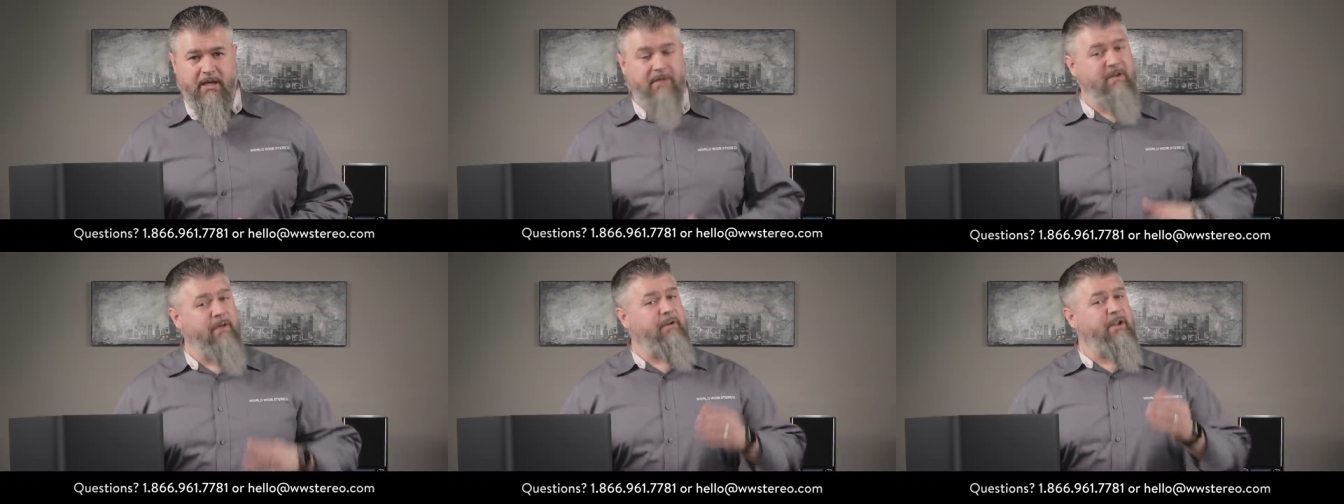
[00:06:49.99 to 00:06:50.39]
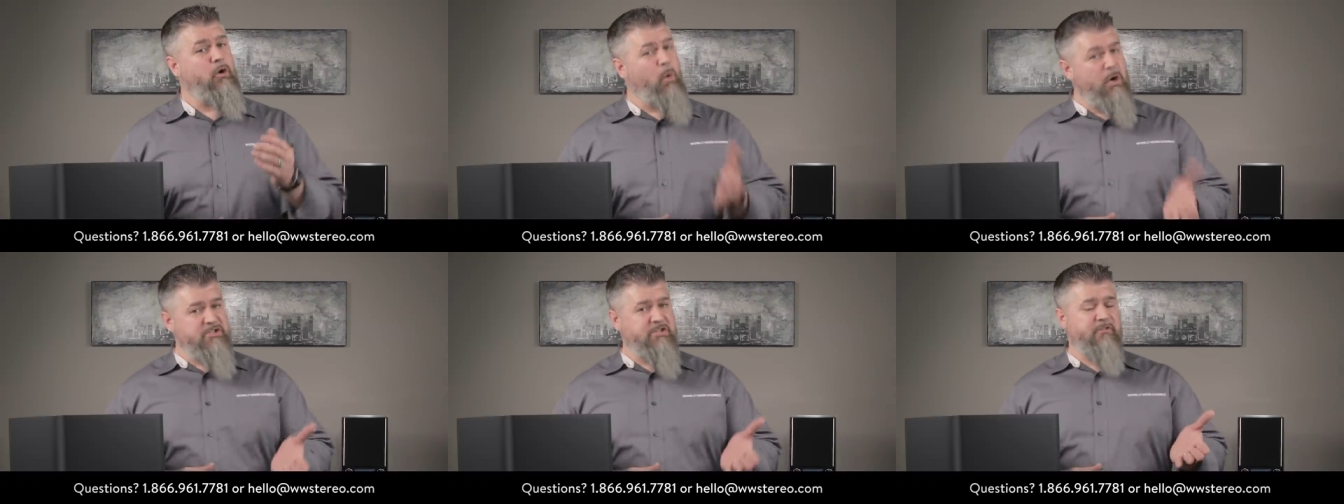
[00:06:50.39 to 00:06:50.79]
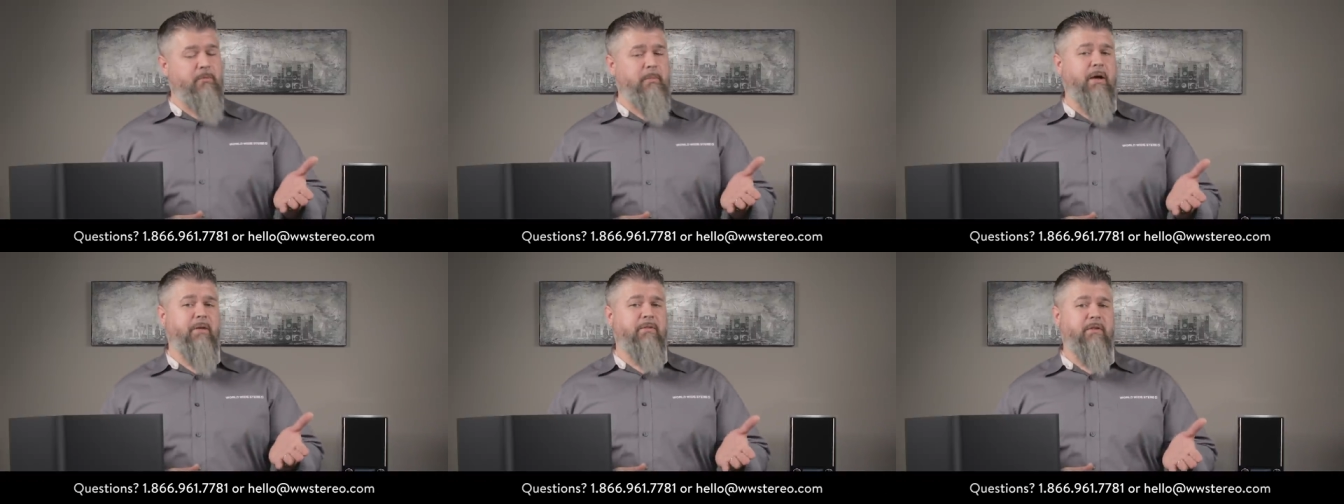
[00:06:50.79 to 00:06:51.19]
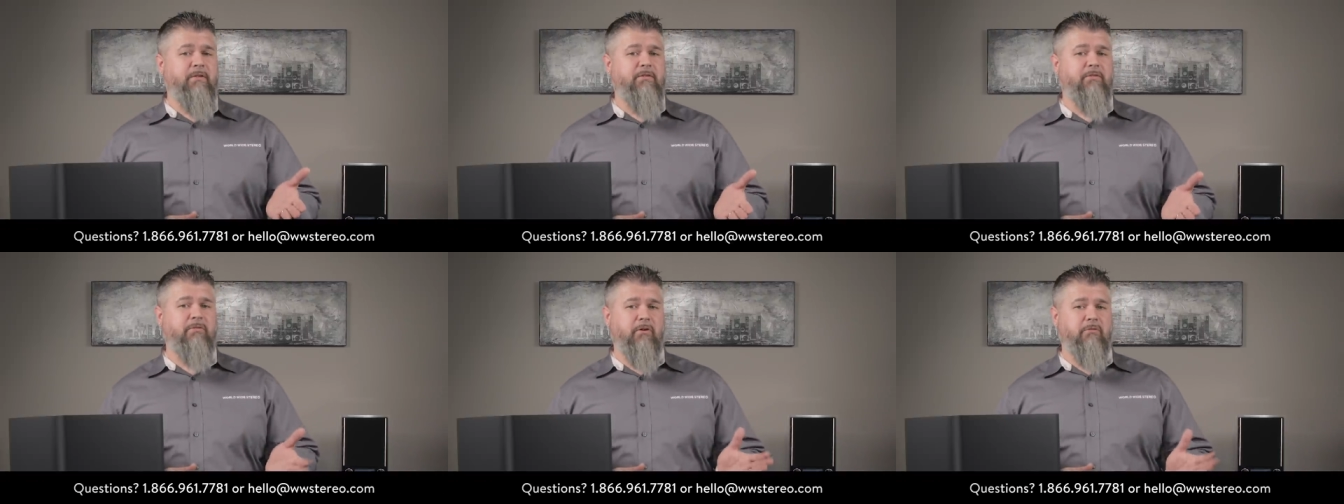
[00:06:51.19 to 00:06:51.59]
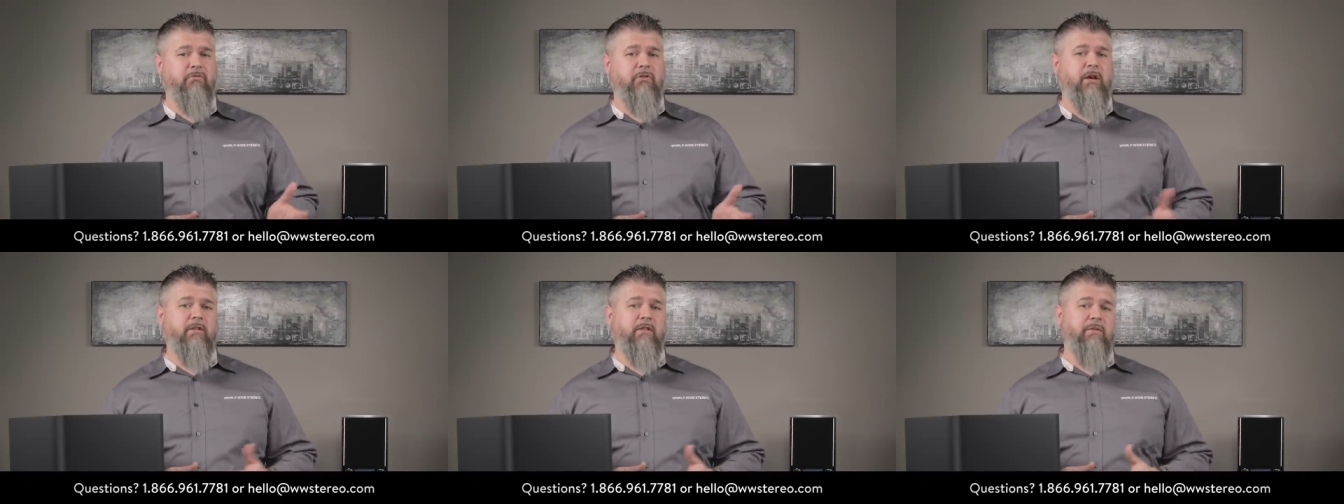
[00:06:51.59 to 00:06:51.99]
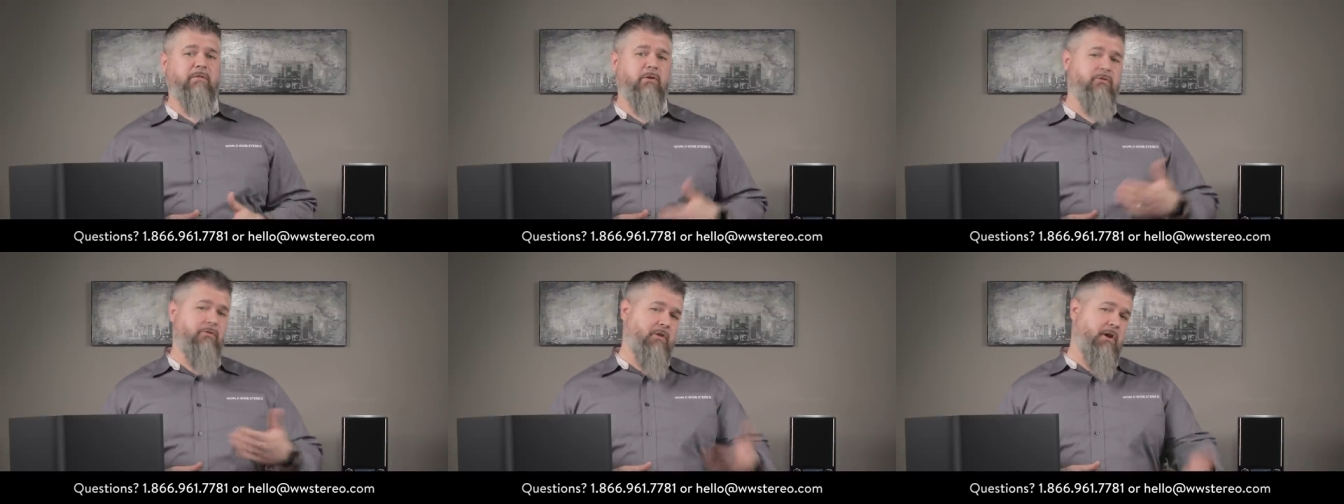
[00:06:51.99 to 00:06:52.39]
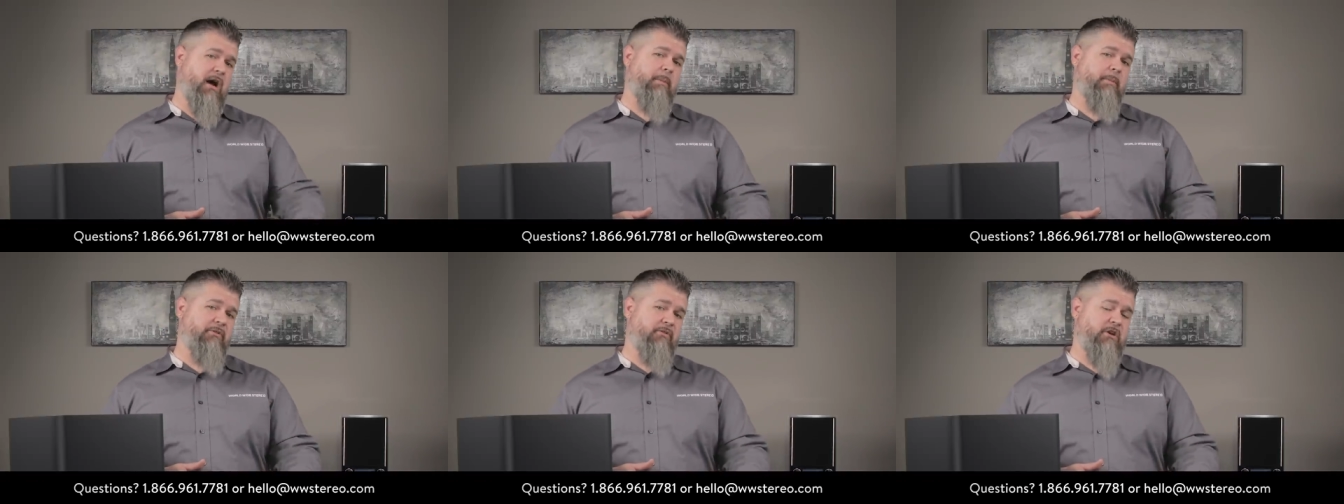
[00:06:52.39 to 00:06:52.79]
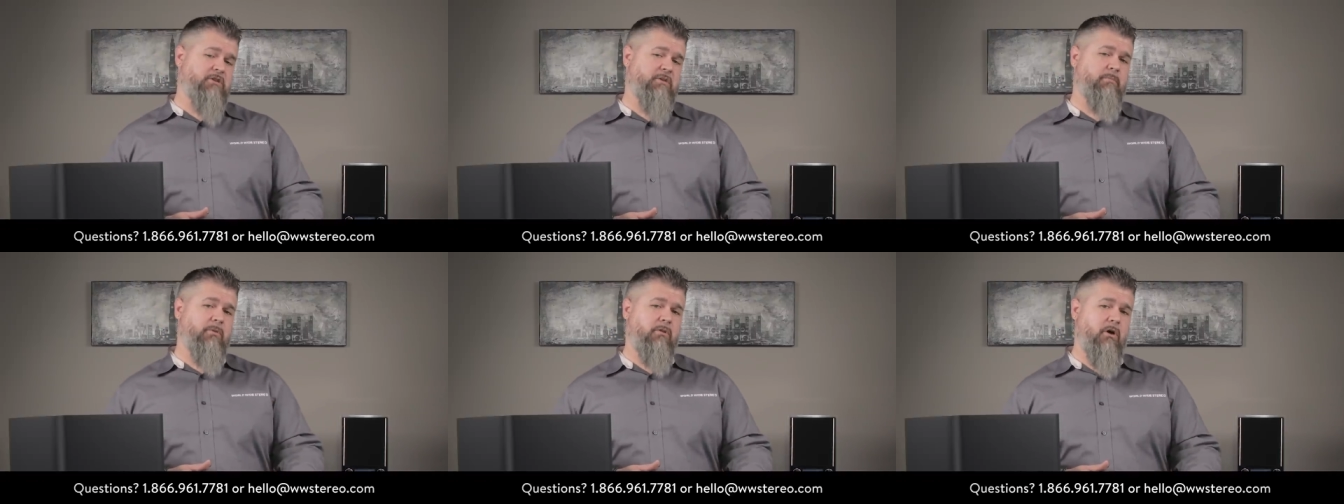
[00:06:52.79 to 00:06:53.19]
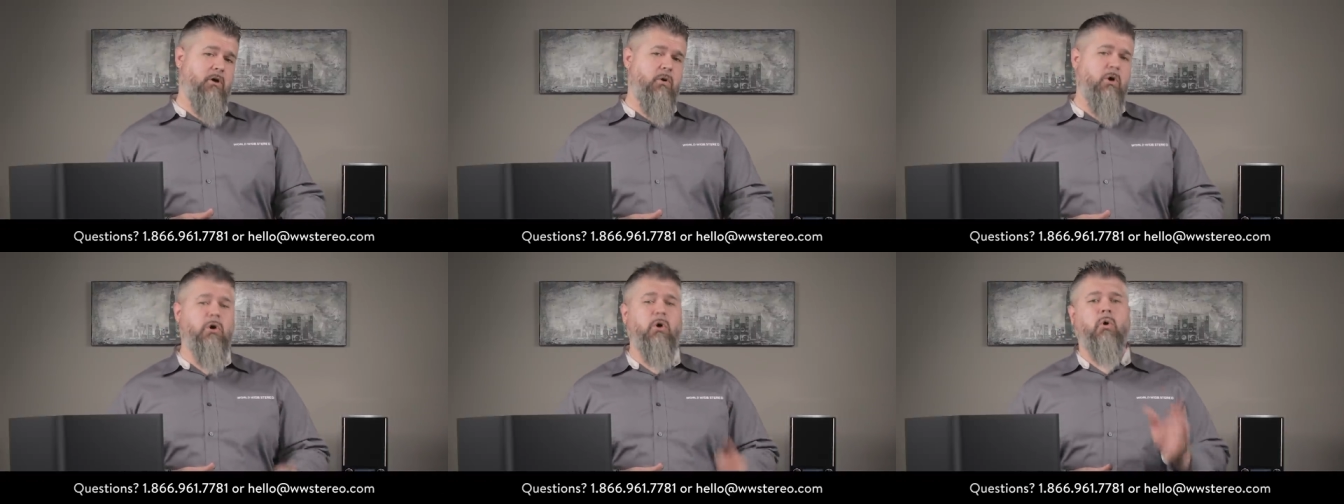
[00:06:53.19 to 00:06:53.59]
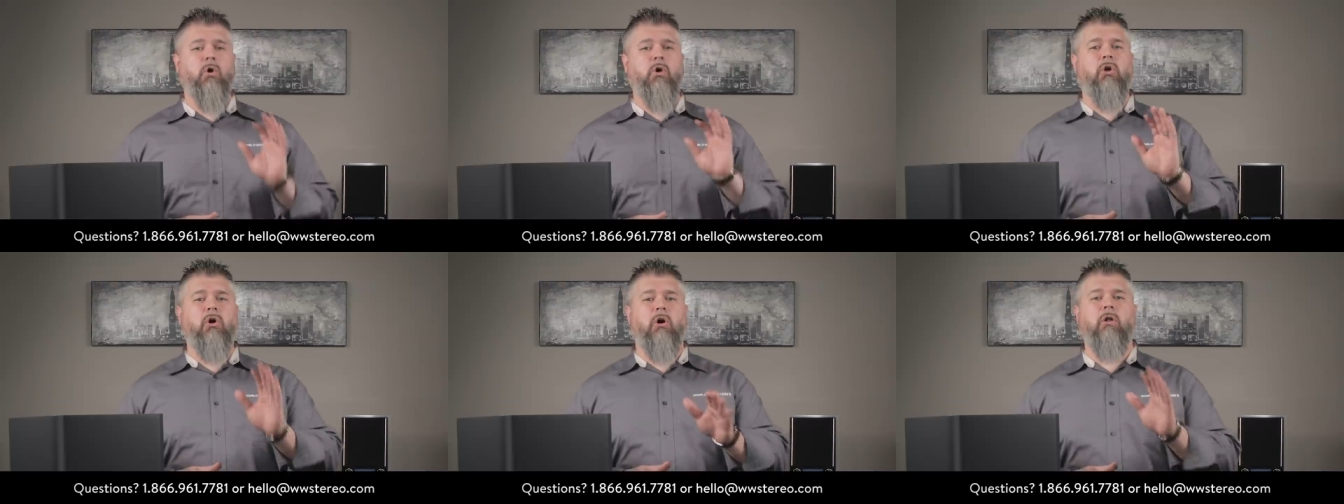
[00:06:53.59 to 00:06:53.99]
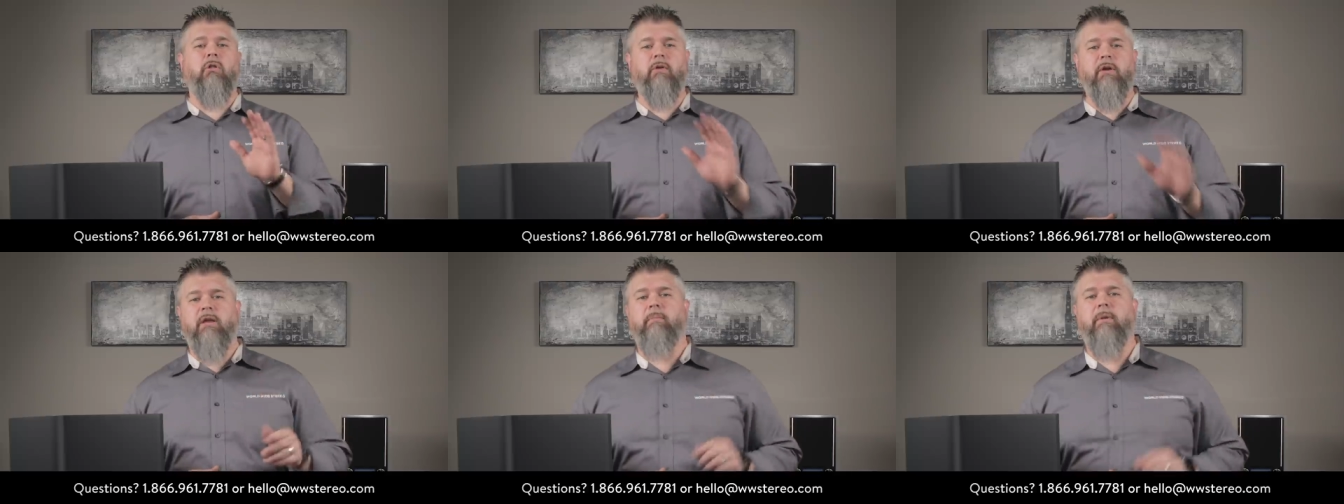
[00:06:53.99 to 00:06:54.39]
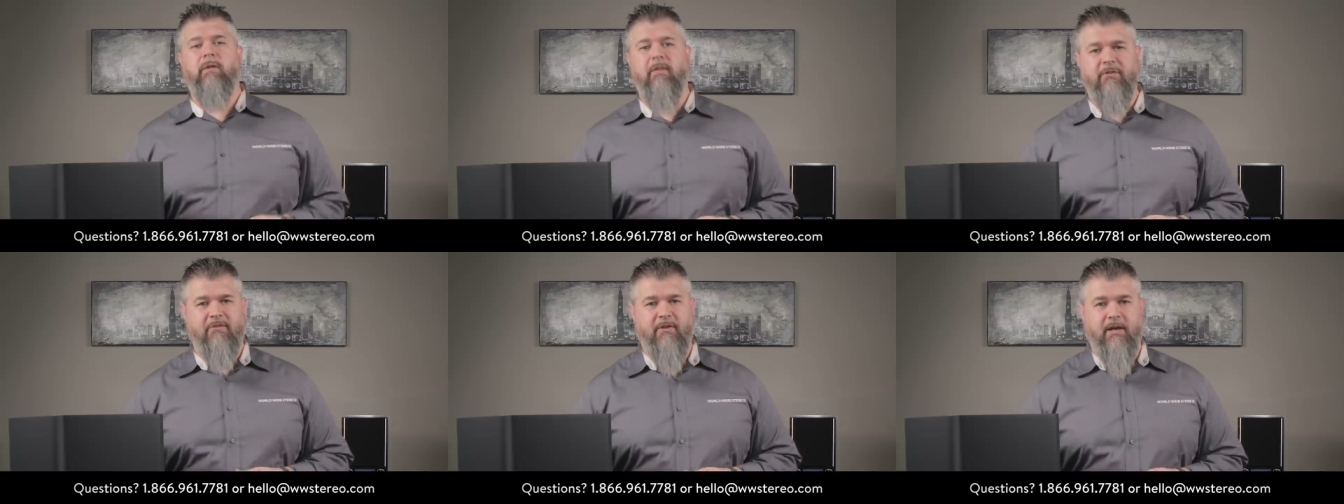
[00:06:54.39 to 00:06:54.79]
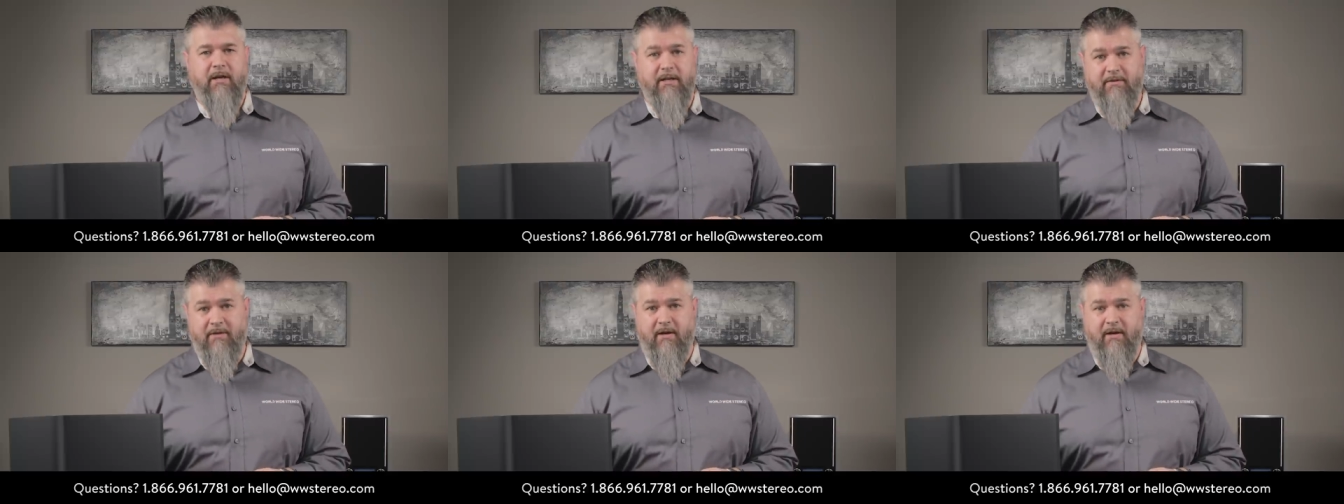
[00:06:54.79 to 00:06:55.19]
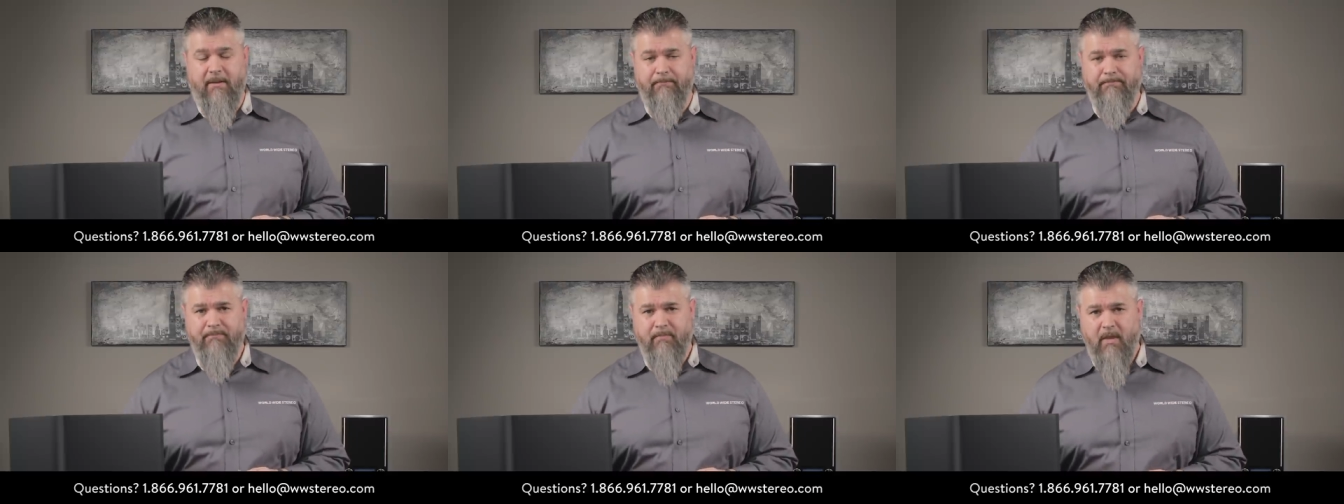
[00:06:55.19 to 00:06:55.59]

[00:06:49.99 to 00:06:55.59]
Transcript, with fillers: If you have any questions about this, feel free to leave those in the comment section below or call or email us at any time.